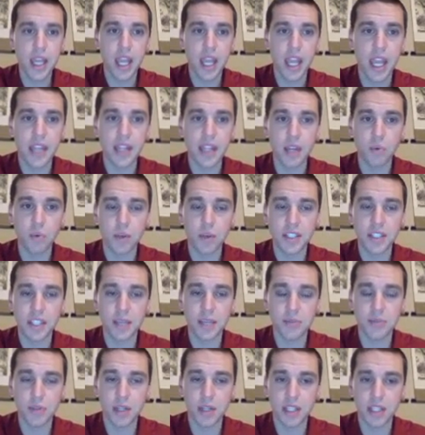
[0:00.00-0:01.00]
And then what
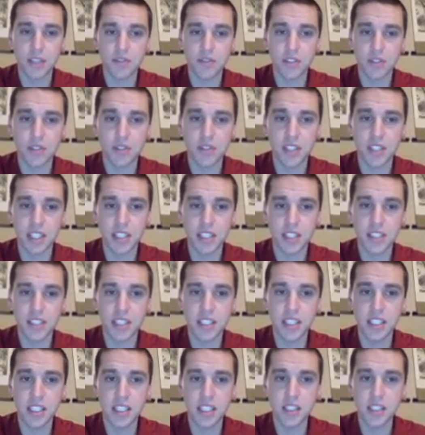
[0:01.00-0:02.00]
times what gives you
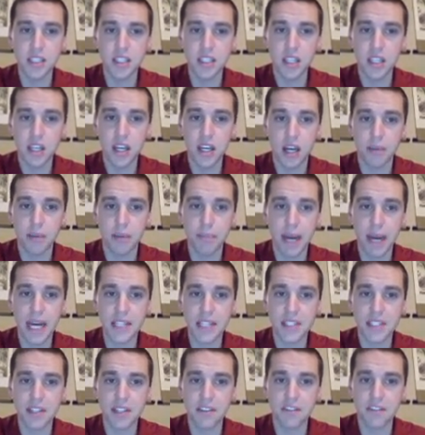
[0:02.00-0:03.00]
16,
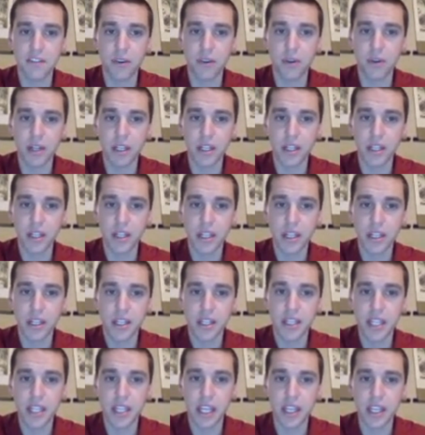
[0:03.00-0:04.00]
positive 4,
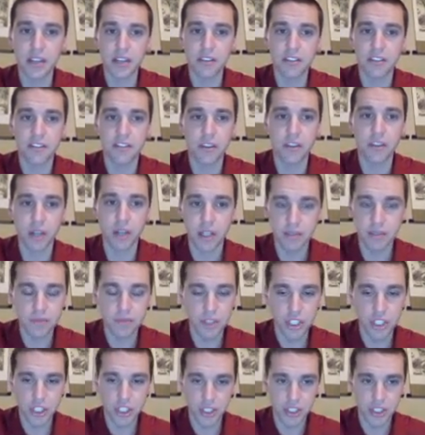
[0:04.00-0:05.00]
negative 4.
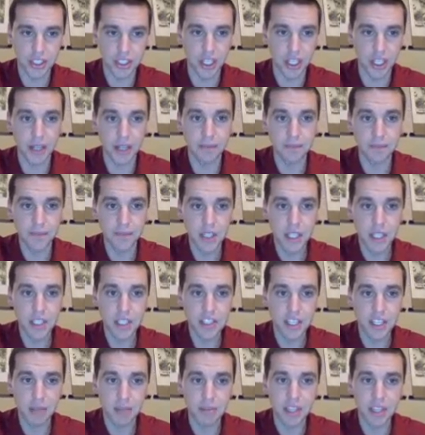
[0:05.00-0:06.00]
You're done.
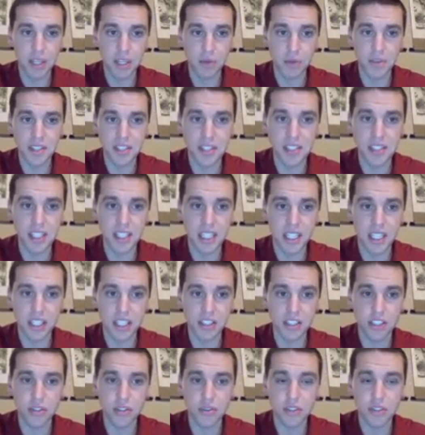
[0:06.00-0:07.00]
Same thing with C.
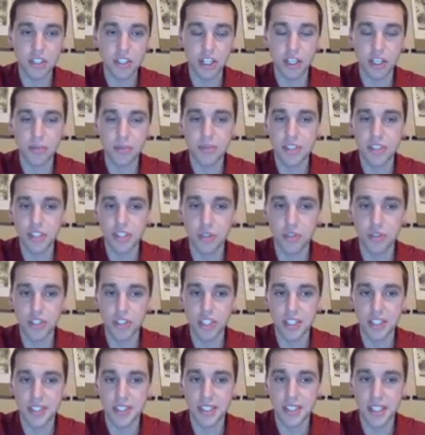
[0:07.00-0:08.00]
Two terms, no
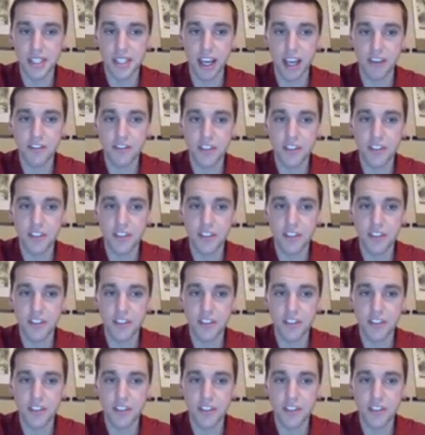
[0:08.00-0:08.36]
GCF.